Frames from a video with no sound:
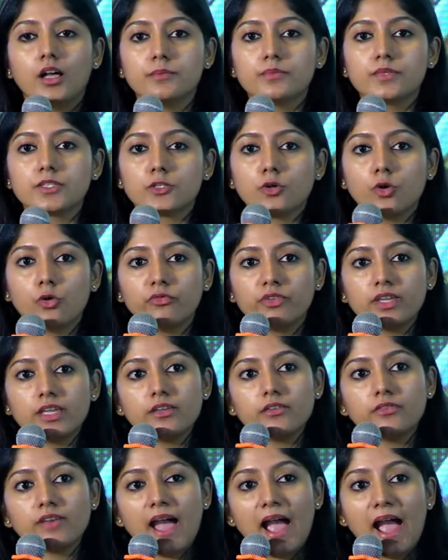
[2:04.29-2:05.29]
So
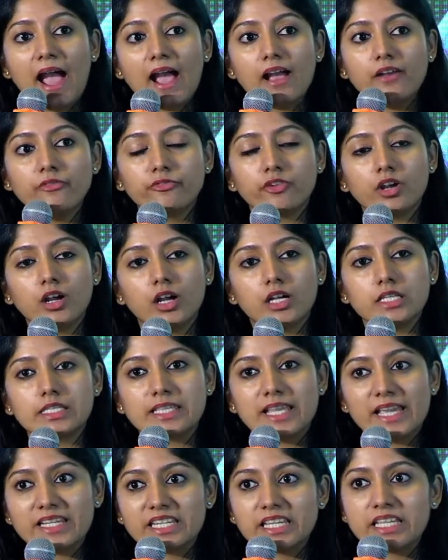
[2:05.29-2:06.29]
we have
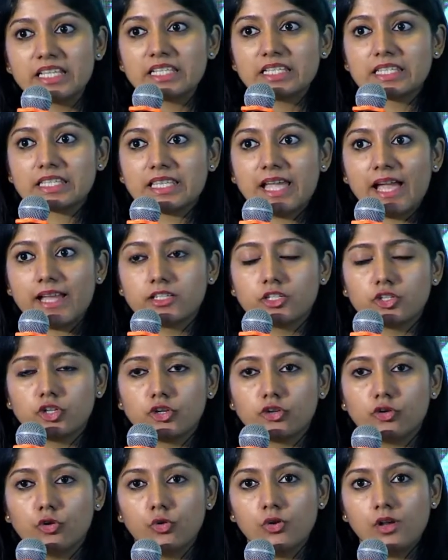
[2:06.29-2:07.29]
settings that,
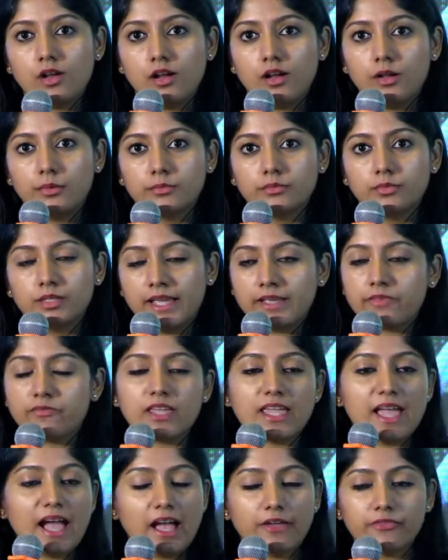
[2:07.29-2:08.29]
you know, like
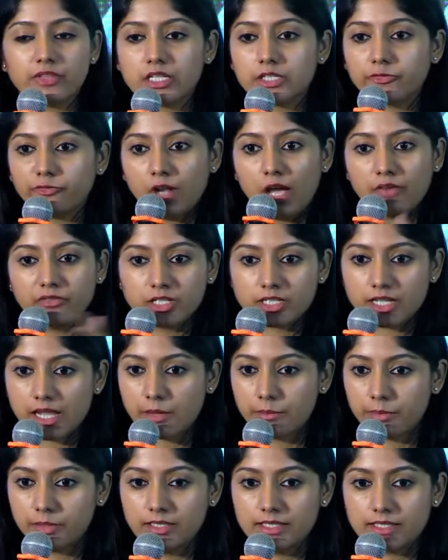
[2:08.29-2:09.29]
we have these flower
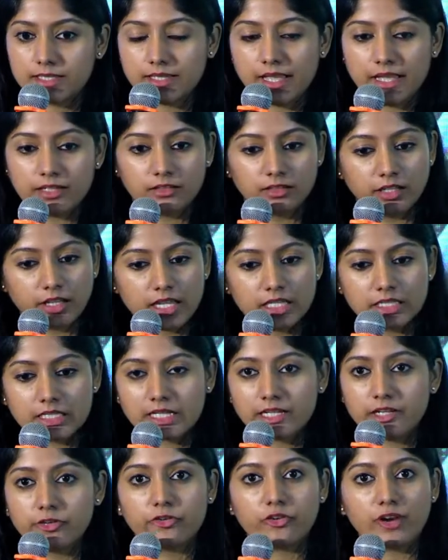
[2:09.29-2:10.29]
tables that the kids
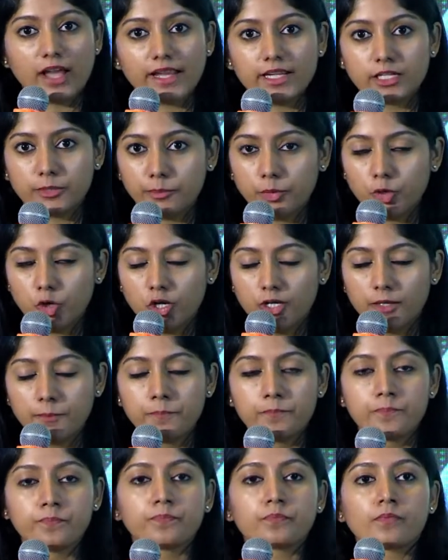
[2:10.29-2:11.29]
can write upon,
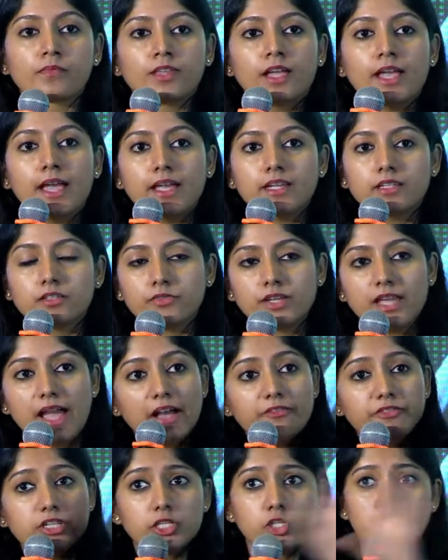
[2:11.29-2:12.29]
and we
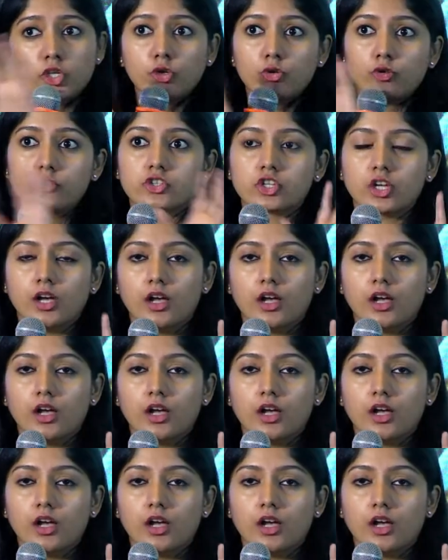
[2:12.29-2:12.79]
have these huge,